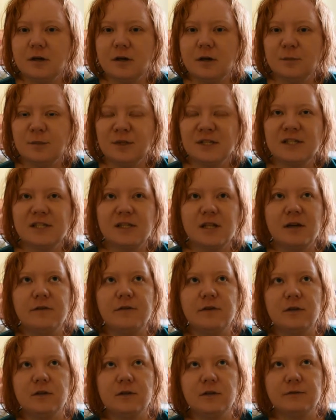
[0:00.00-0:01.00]
I mean,
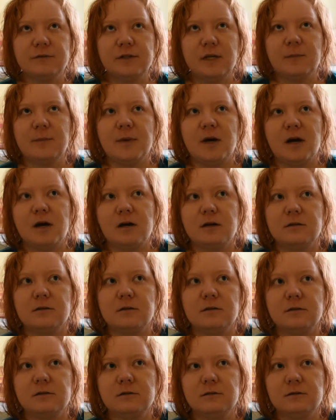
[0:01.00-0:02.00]
several of them
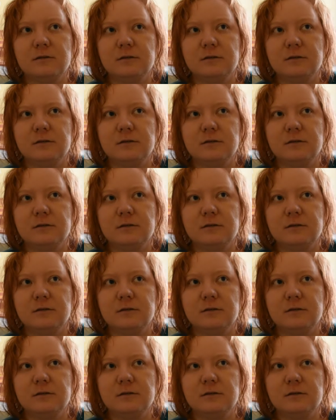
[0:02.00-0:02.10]
are